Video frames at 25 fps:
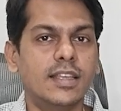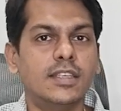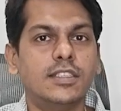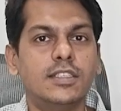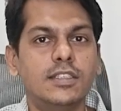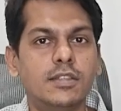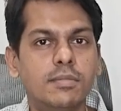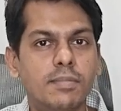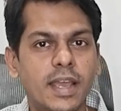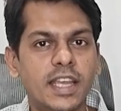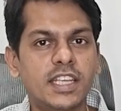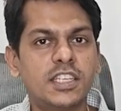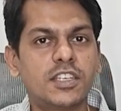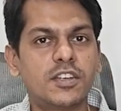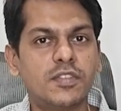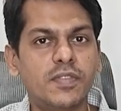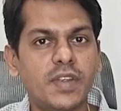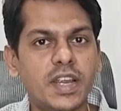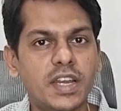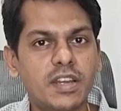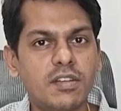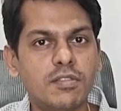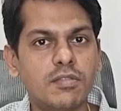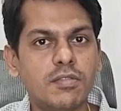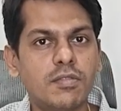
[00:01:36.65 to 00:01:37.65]
So the best
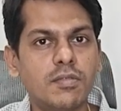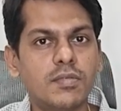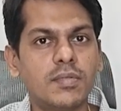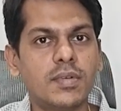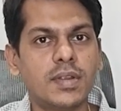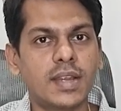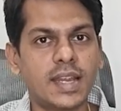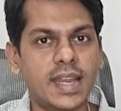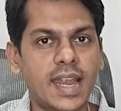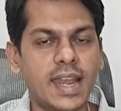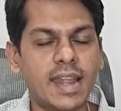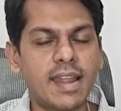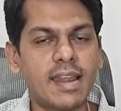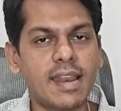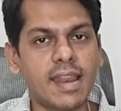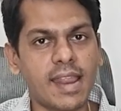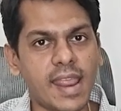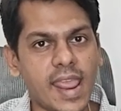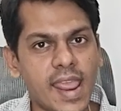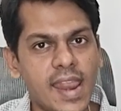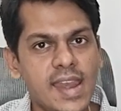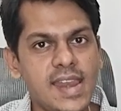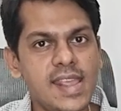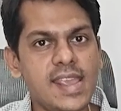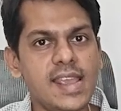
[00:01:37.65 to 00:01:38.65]
way to get
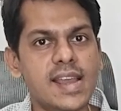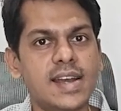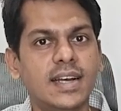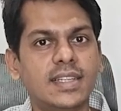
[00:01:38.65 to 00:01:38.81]
any